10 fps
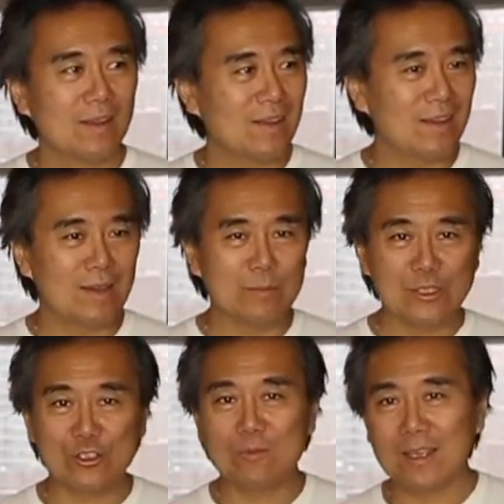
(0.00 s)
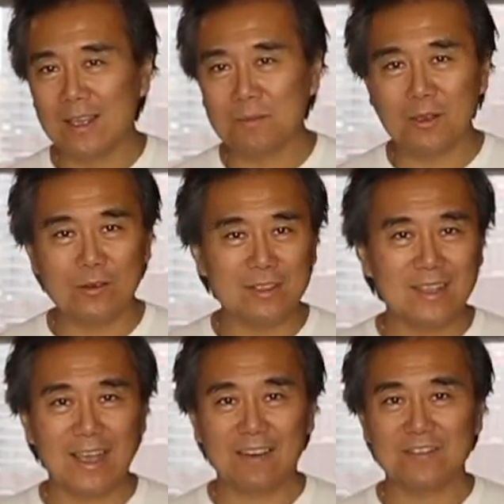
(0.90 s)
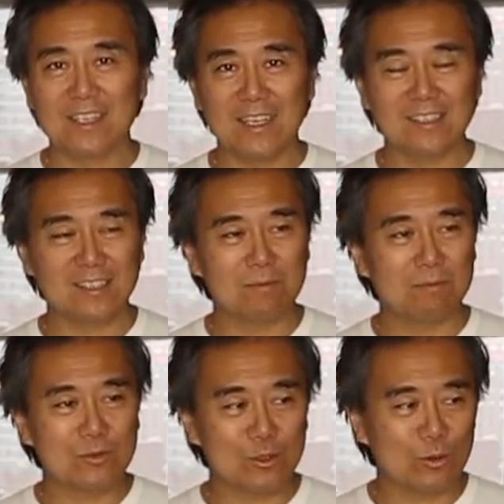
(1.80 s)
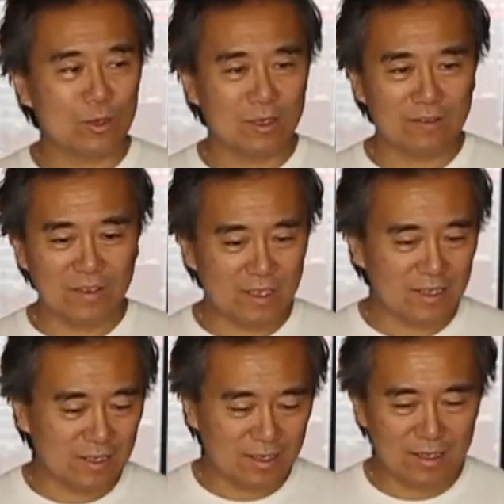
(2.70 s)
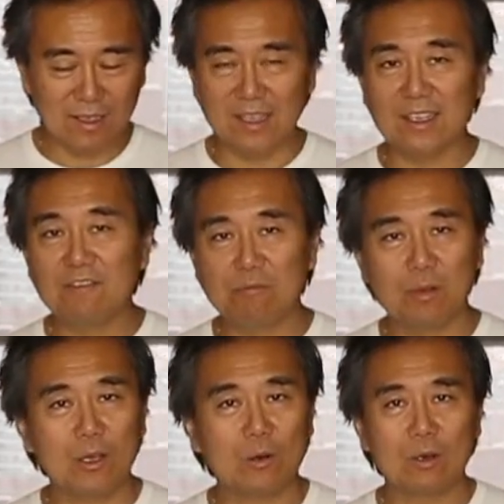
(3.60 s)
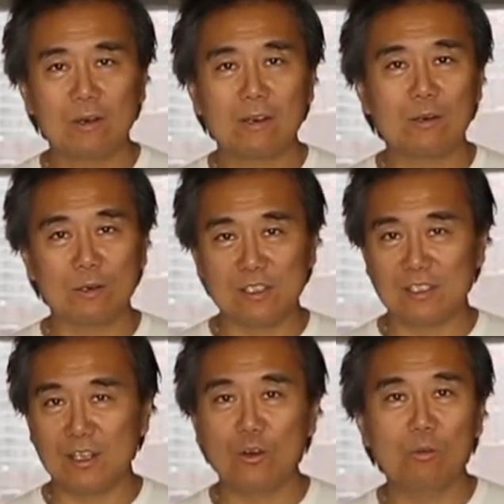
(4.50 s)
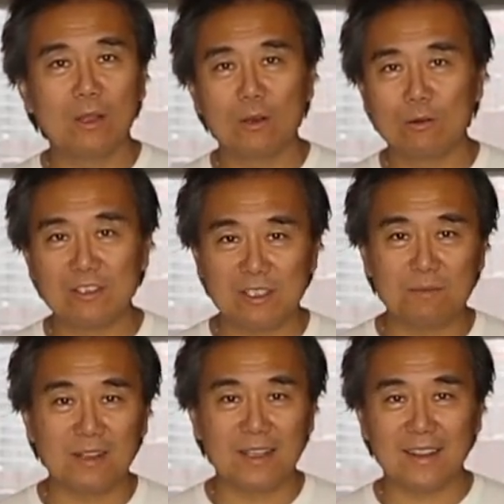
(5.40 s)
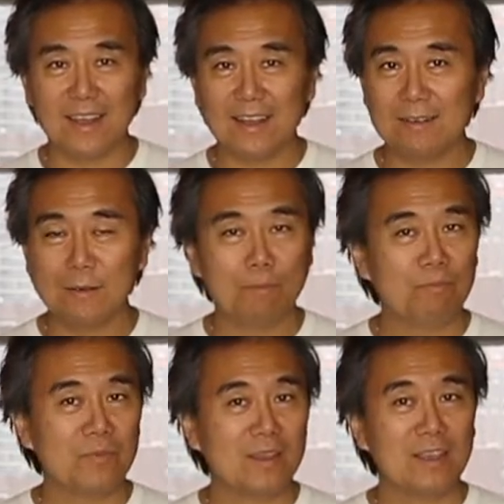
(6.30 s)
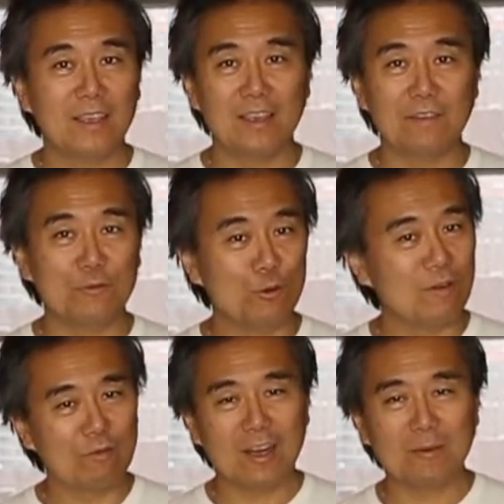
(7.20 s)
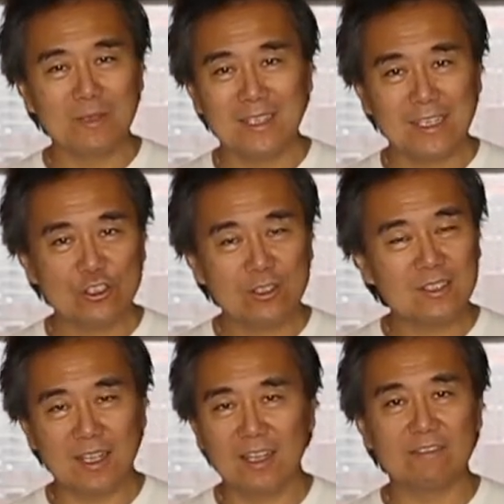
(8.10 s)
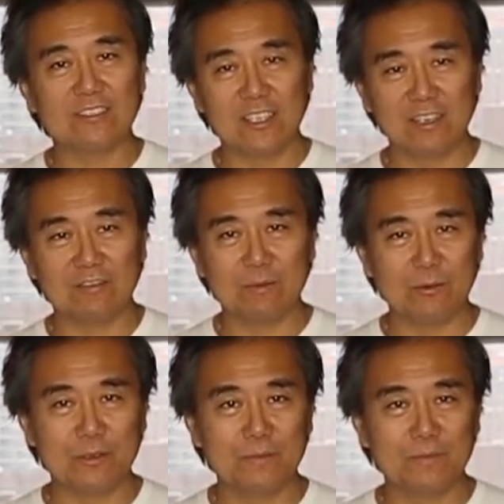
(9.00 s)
I'm assuming I'm going to have to get some sort of a leaf blower or snow blower or something like that. If you have recommendations, I'd love to hear from you,